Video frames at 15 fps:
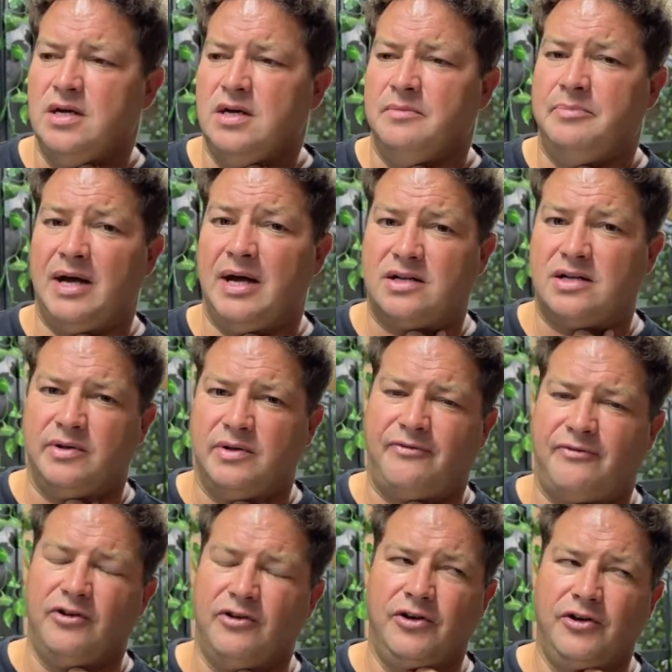But we
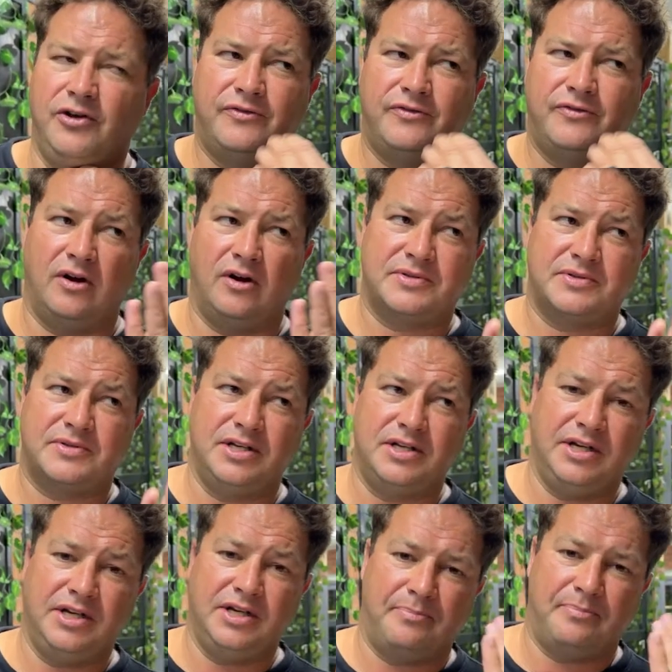flew from
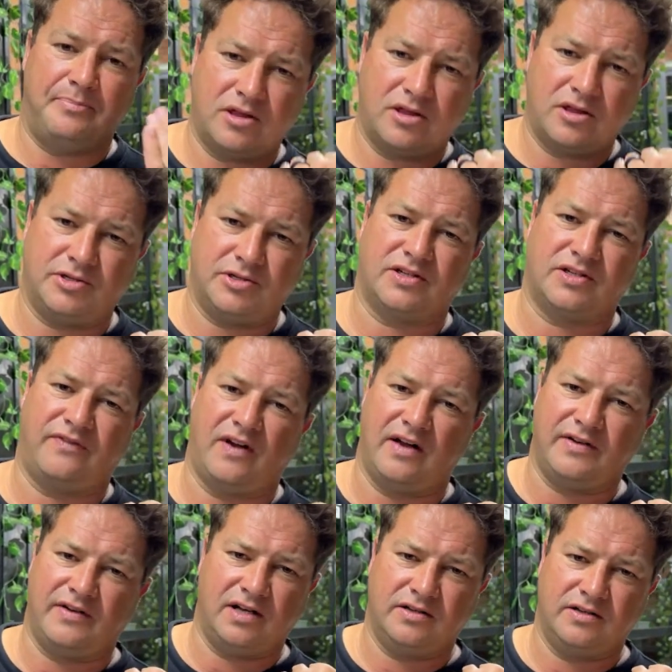Sydney to Perth, which is 5
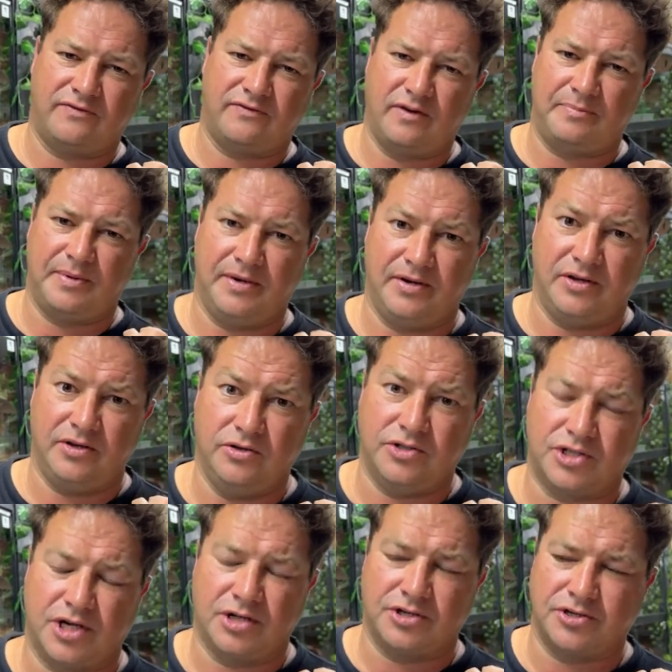hours, flipping a
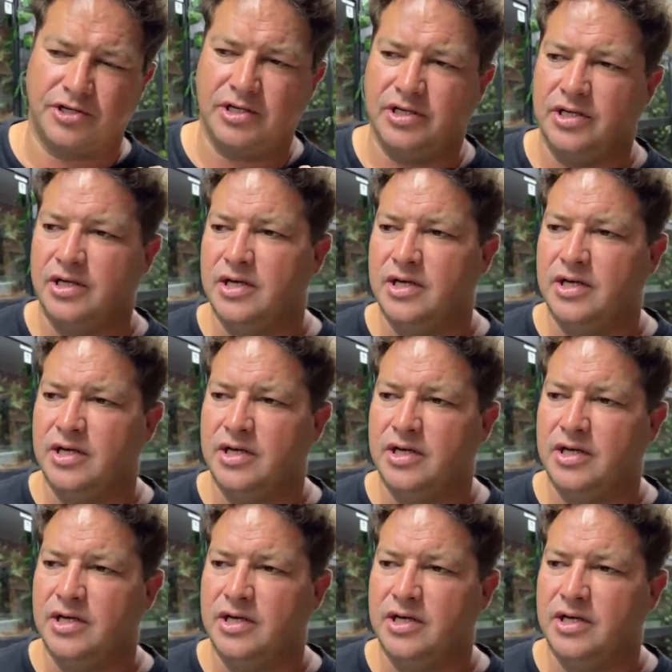huge country.